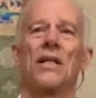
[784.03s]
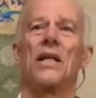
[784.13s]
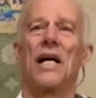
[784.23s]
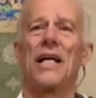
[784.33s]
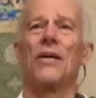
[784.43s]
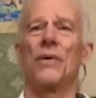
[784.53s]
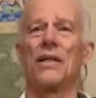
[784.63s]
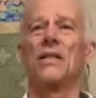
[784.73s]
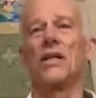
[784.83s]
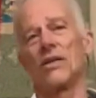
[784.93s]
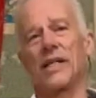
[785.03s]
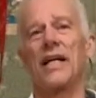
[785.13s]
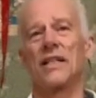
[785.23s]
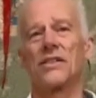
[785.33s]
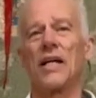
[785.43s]
Iowa?
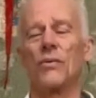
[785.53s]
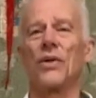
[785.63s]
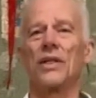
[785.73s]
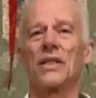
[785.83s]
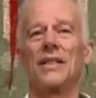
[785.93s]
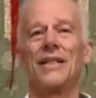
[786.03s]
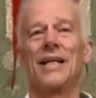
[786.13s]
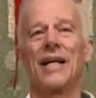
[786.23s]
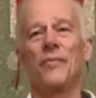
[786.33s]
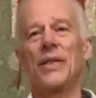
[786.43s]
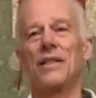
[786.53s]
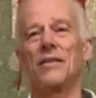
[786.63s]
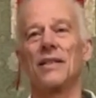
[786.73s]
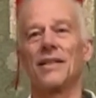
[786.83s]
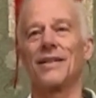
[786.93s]
Okay, does that work? I mean,
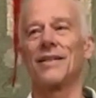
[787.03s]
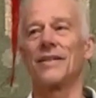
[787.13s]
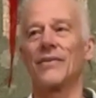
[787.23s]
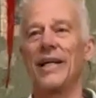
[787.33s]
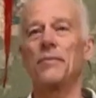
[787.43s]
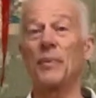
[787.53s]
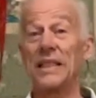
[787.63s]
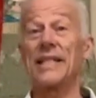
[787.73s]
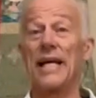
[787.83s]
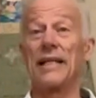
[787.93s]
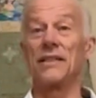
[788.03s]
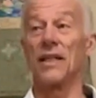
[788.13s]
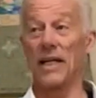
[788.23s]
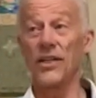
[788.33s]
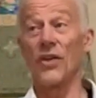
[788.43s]
right? Big Ten.
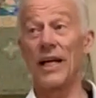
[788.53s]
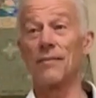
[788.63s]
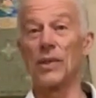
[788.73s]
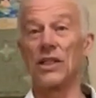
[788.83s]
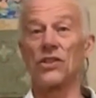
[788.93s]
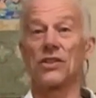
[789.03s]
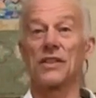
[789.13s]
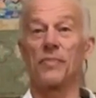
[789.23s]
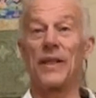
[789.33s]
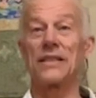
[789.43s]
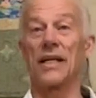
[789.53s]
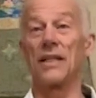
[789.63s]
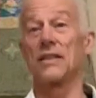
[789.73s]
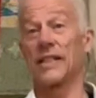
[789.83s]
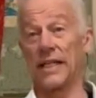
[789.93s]
I know that much. It's Big
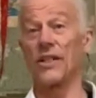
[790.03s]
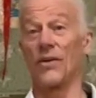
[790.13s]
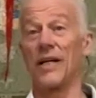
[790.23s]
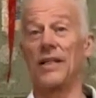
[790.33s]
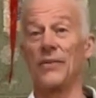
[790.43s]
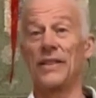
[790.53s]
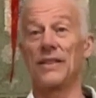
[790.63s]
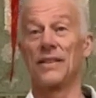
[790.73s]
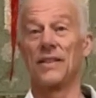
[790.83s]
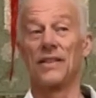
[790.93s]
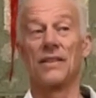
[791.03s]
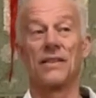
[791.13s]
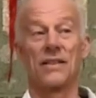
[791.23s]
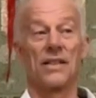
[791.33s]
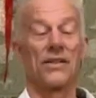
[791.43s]
Ten. Can I go Iowa?
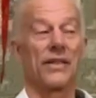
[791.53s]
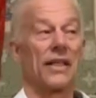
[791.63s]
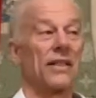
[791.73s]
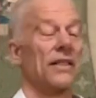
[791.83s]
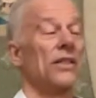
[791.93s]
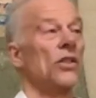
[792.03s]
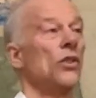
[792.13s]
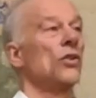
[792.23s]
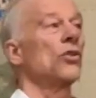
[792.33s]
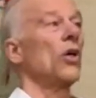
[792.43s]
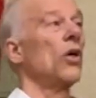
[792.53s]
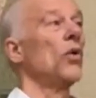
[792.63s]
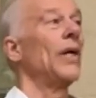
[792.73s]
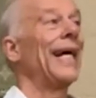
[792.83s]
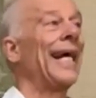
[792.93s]
Okay.
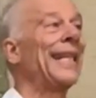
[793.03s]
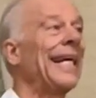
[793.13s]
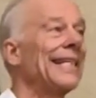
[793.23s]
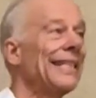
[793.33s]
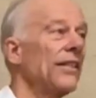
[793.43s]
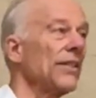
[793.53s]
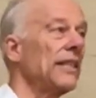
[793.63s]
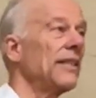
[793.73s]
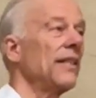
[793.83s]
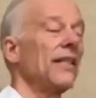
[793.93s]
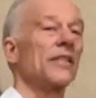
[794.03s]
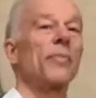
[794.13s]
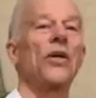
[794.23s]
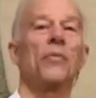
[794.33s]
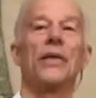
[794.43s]
So they literally did an
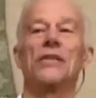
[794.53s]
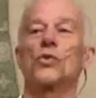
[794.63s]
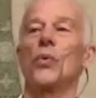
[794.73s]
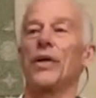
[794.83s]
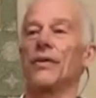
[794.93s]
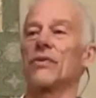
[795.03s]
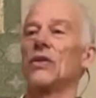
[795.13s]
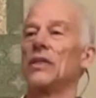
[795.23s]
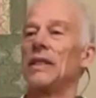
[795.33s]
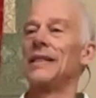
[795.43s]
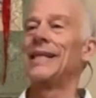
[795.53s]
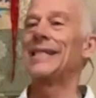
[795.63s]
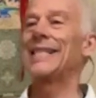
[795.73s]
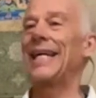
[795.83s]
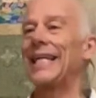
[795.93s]
experiments with
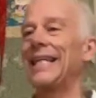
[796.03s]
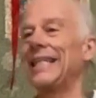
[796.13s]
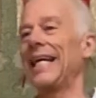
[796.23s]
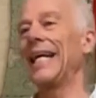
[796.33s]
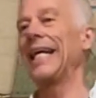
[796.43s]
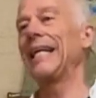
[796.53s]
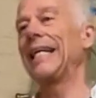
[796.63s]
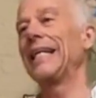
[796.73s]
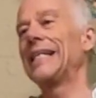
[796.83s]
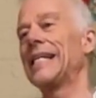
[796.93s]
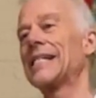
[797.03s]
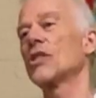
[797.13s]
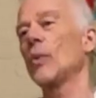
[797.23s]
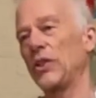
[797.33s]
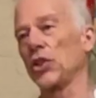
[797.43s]
taking a
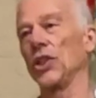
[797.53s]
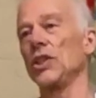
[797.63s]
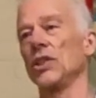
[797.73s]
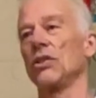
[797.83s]
sweatshirt,